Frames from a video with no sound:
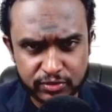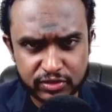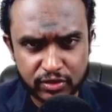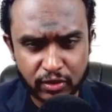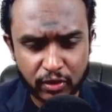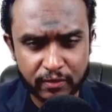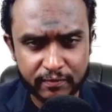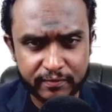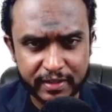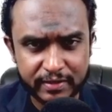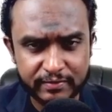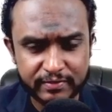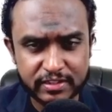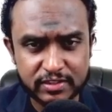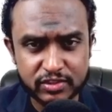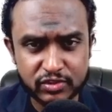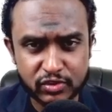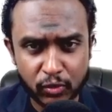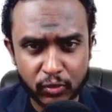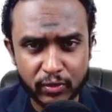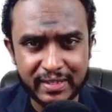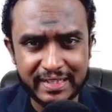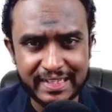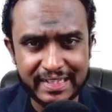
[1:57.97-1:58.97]
or when we
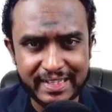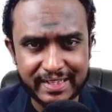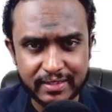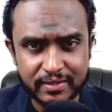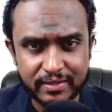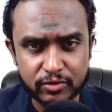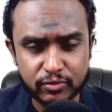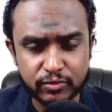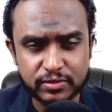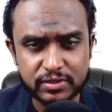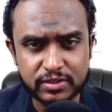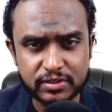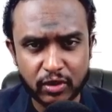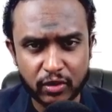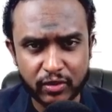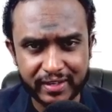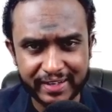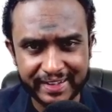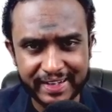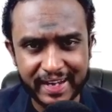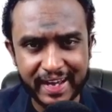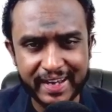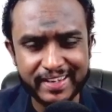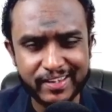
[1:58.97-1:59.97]
solely use or
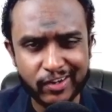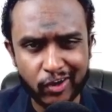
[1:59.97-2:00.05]
rely